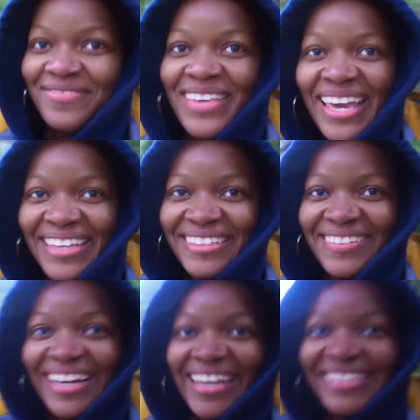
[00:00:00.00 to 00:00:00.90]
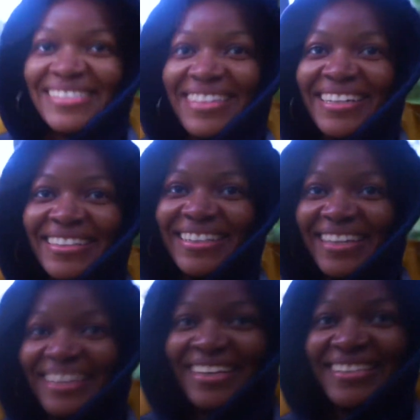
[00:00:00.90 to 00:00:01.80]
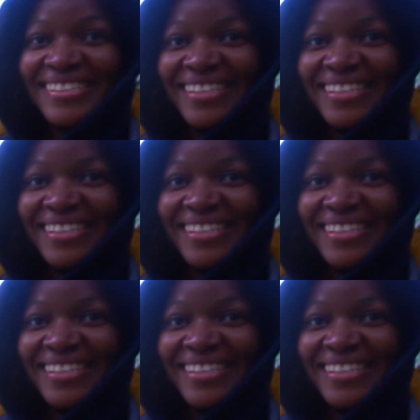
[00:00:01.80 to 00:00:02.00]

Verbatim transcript: man, you guys, look at this.